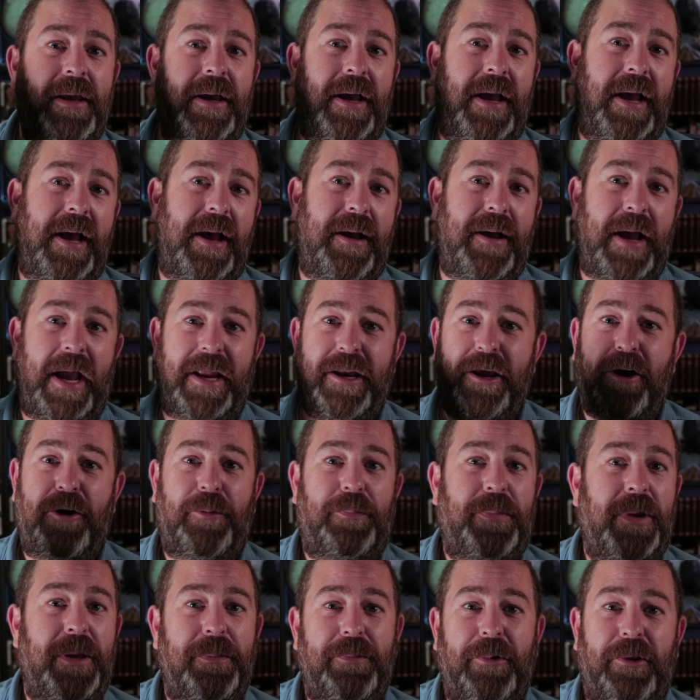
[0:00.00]
I know
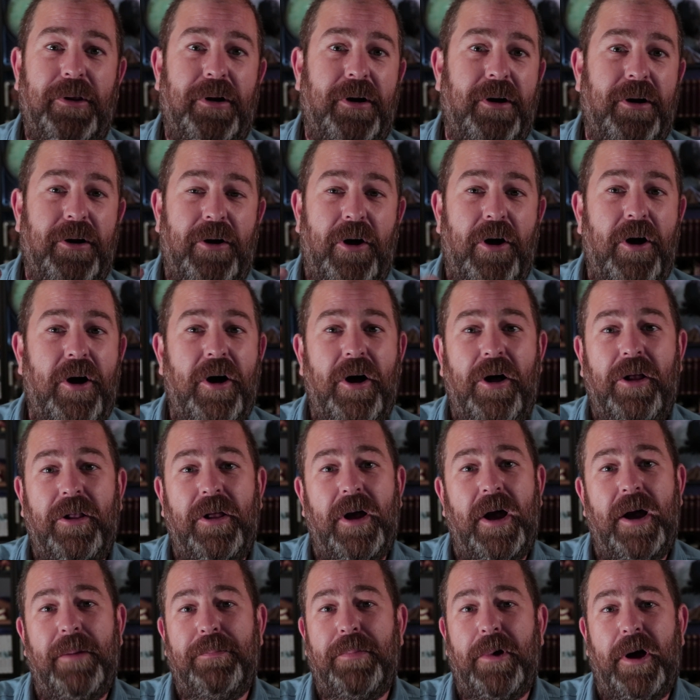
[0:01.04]
people are all
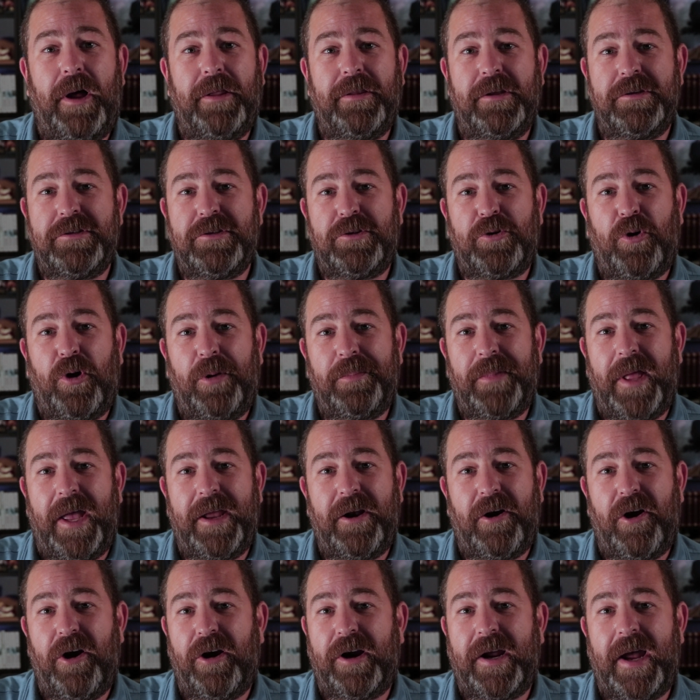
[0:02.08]
up on the
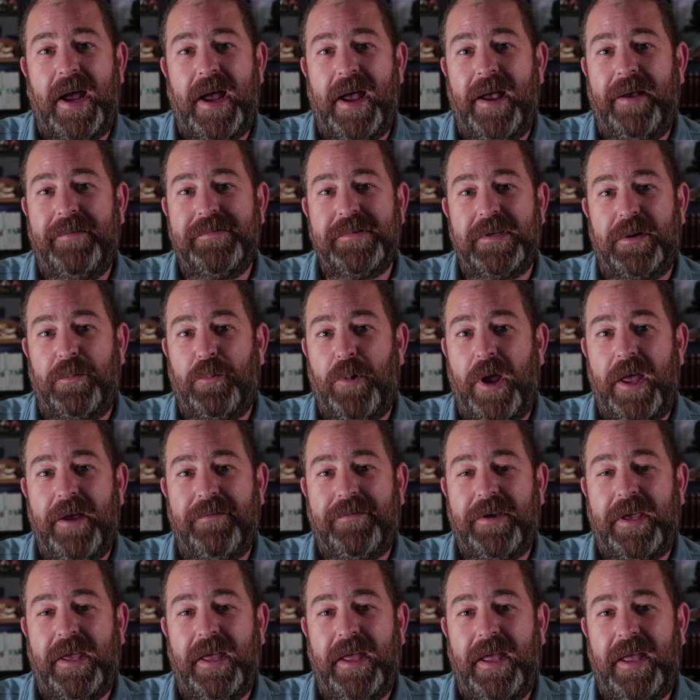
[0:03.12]
Stormlight Archives and Way
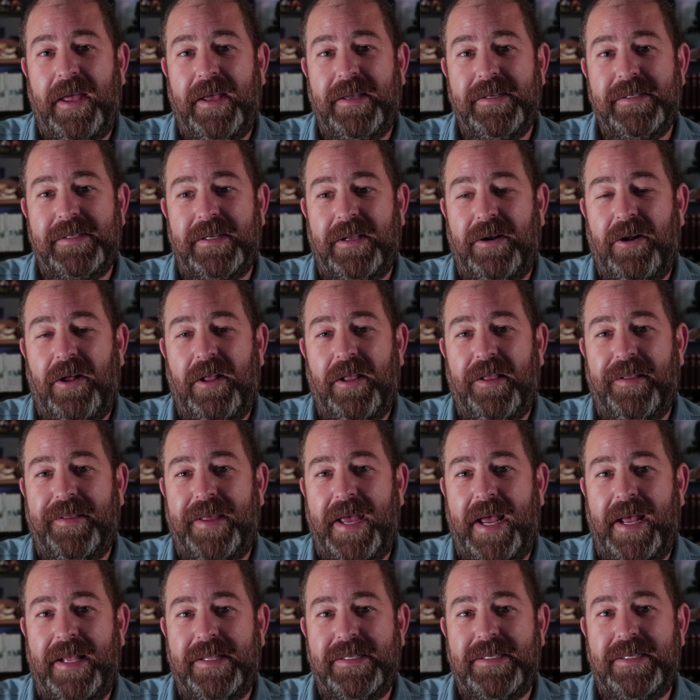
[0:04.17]
of Kings and all of
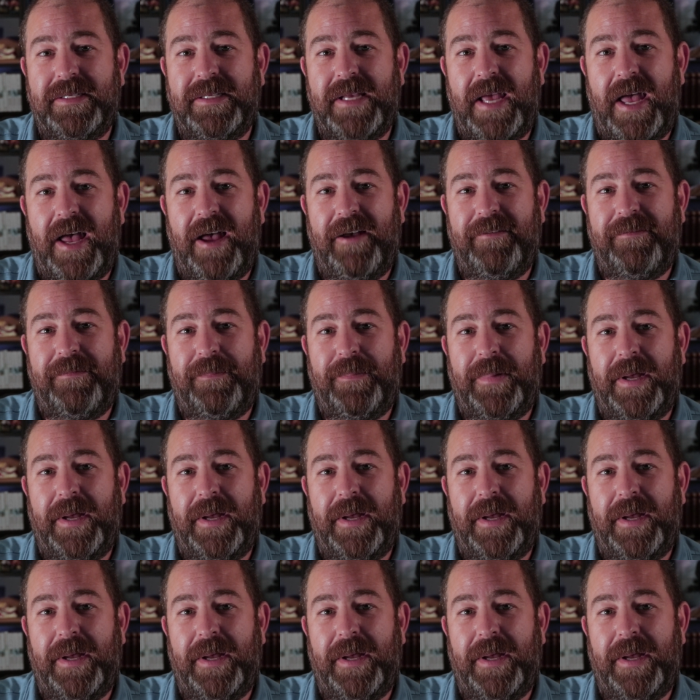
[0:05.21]
that stuff,